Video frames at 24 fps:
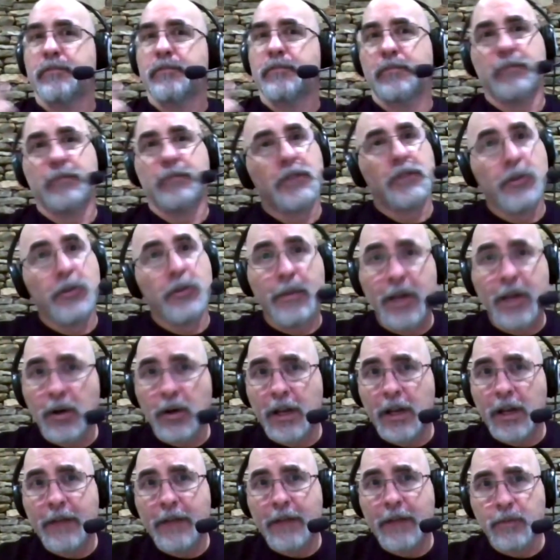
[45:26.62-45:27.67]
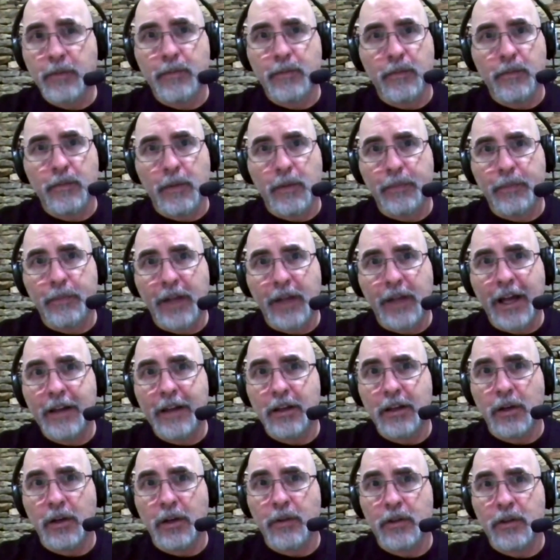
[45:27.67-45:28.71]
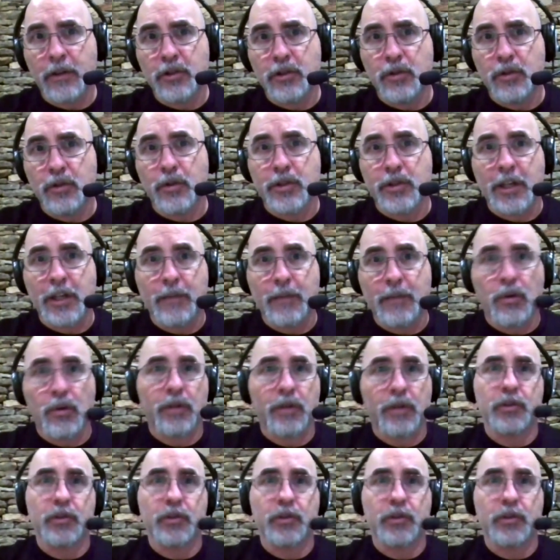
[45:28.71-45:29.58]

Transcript: so maybe i don't have to apply you know do those anymore so